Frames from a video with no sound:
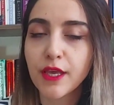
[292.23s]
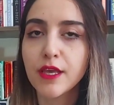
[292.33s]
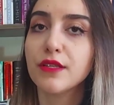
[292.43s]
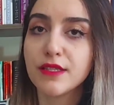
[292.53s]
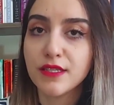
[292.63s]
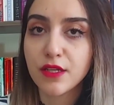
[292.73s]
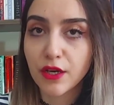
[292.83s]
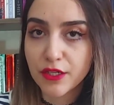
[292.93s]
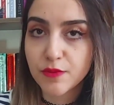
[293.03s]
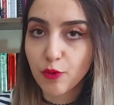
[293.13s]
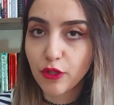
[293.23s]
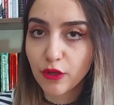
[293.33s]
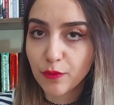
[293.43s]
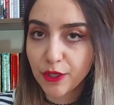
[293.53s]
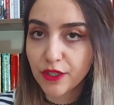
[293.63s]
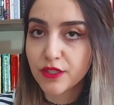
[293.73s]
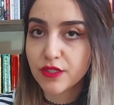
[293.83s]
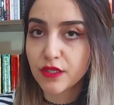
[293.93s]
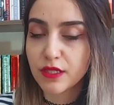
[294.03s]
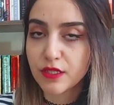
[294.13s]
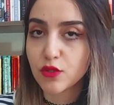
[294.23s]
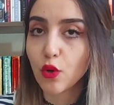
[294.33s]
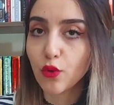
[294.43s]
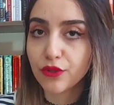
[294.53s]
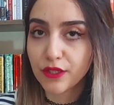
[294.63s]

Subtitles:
This is not a spoiler because it's told